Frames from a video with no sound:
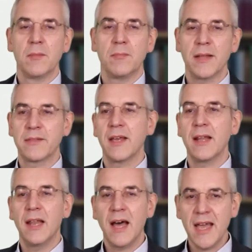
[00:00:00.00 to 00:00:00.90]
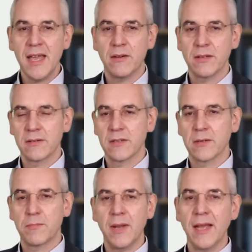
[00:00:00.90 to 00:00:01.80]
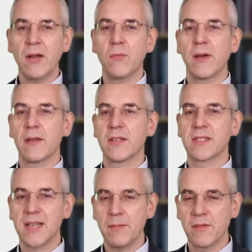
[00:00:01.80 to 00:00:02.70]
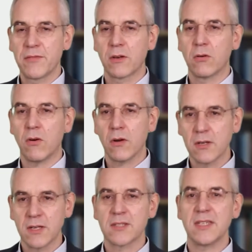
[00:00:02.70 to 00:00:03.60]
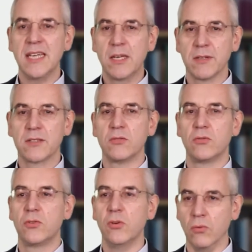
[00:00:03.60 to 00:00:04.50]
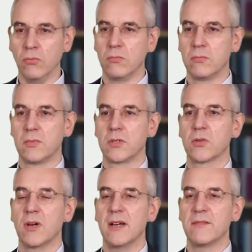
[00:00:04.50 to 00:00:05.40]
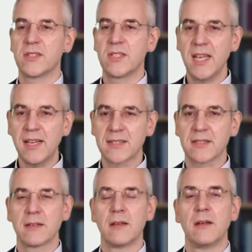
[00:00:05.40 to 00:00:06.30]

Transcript: but they lie on the plane where the sum of the coordinates equals to 2. So I have 6